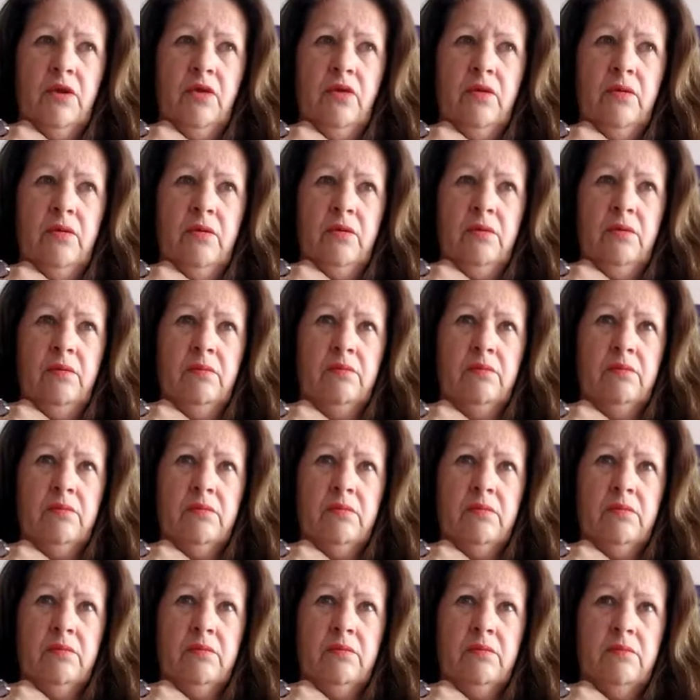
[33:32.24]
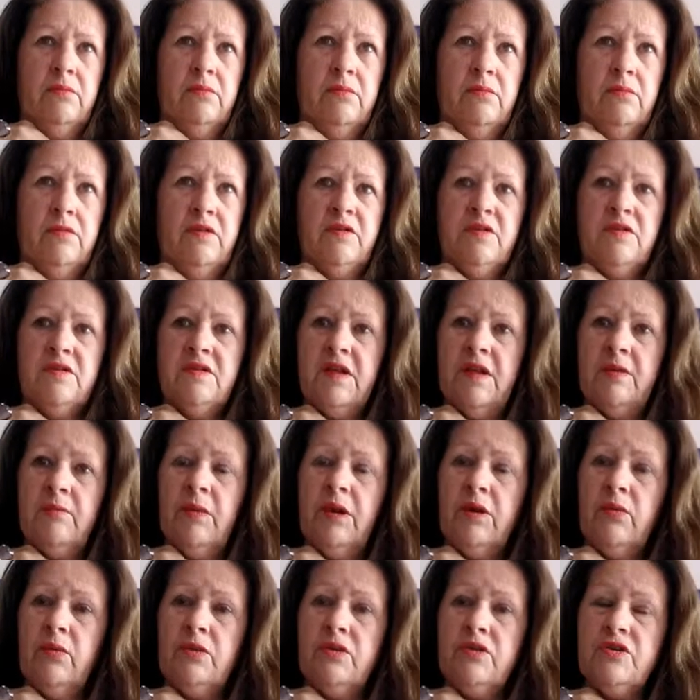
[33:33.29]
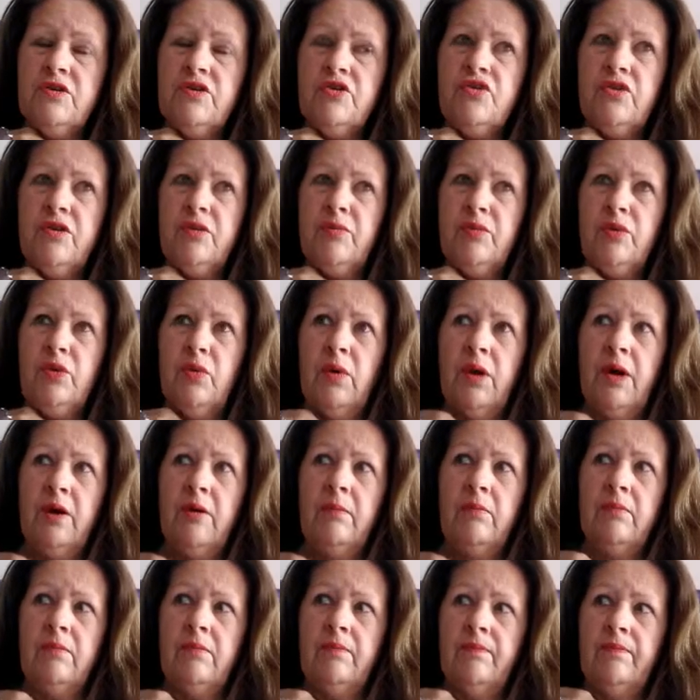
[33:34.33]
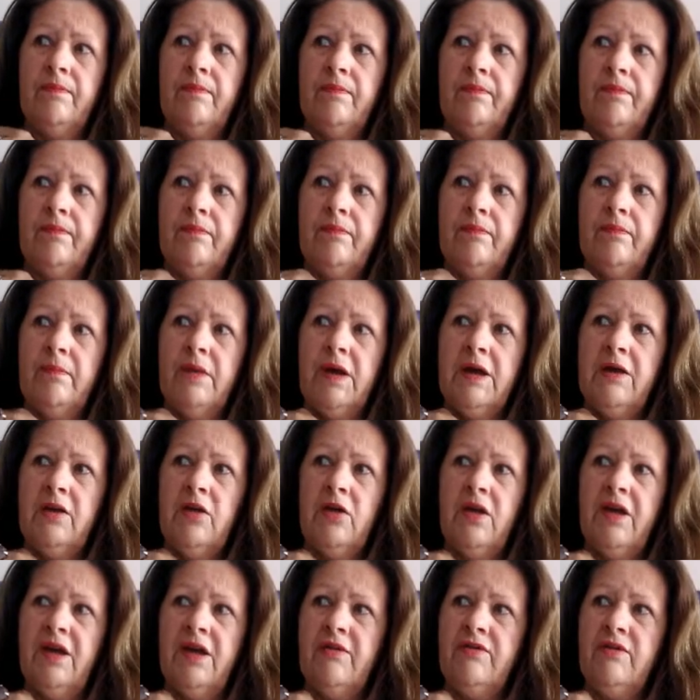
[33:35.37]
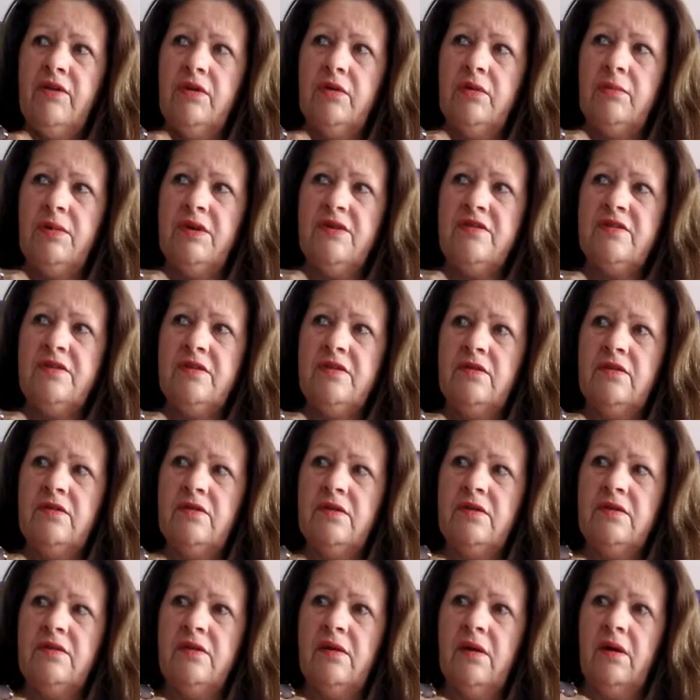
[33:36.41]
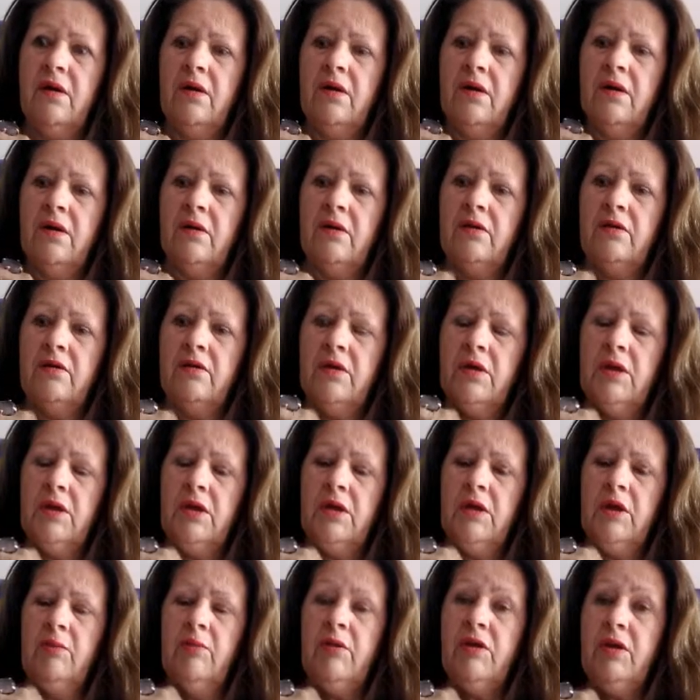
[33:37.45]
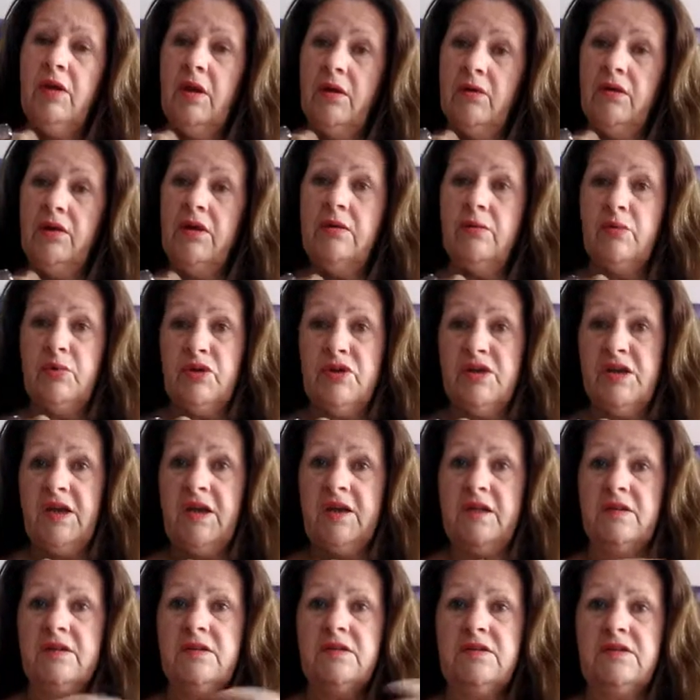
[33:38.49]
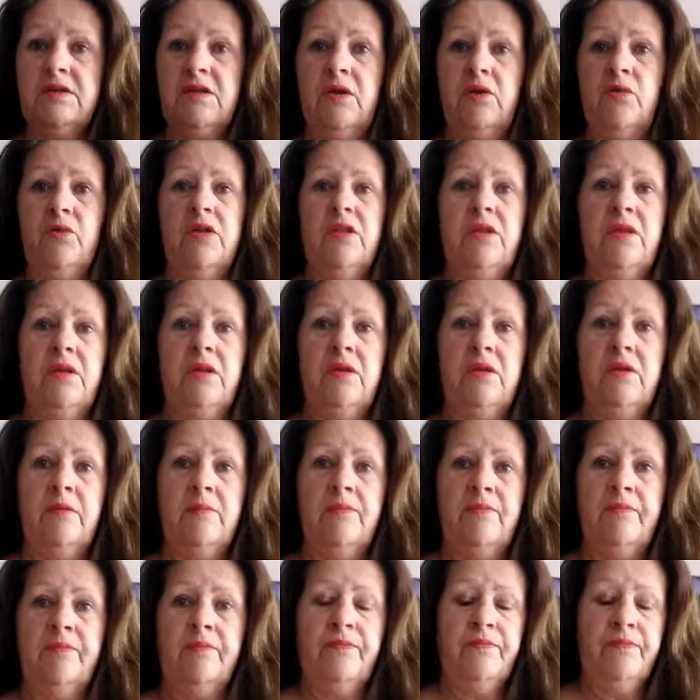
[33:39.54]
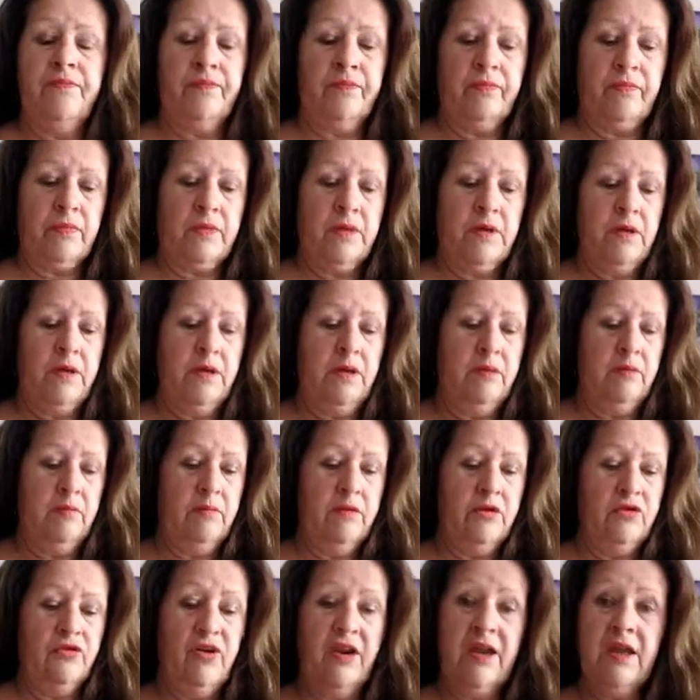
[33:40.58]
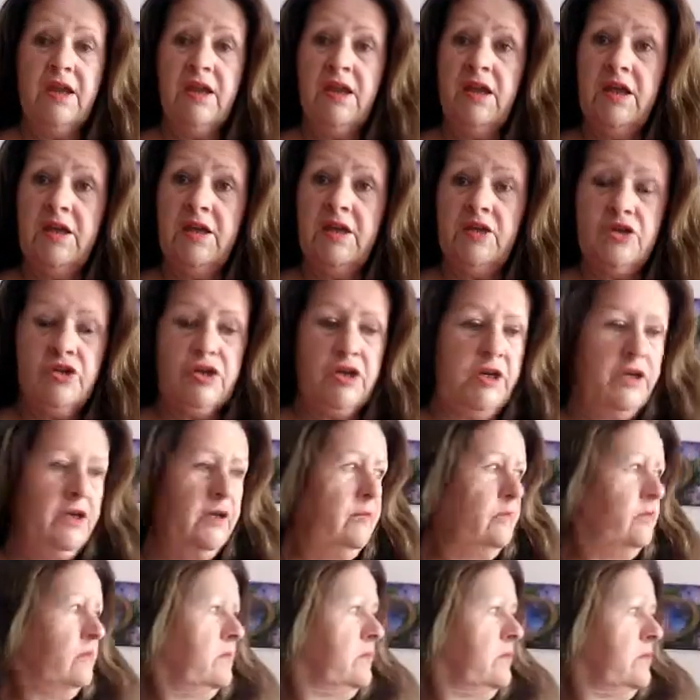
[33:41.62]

who, as I say, might want to trip you up, might not have your best interests at heart, but knowing you're protected. So with the dragon energy,